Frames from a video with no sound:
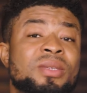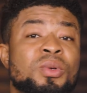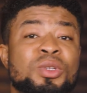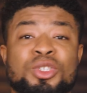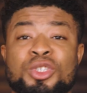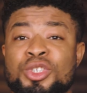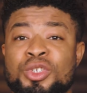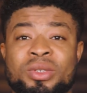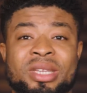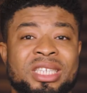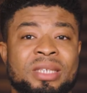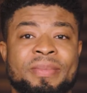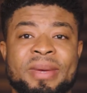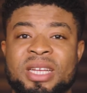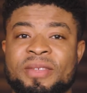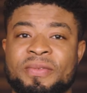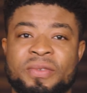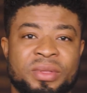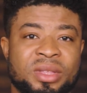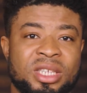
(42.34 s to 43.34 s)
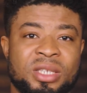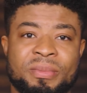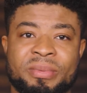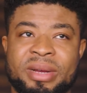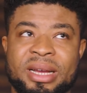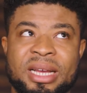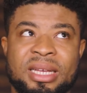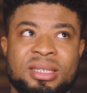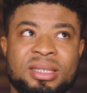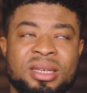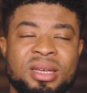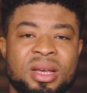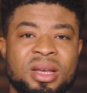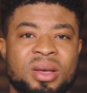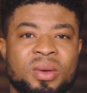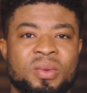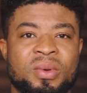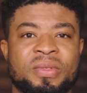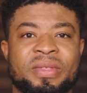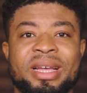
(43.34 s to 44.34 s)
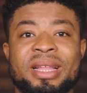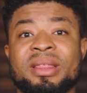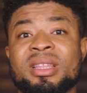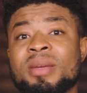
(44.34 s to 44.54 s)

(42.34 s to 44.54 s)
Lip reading: what you should expect for this price, with that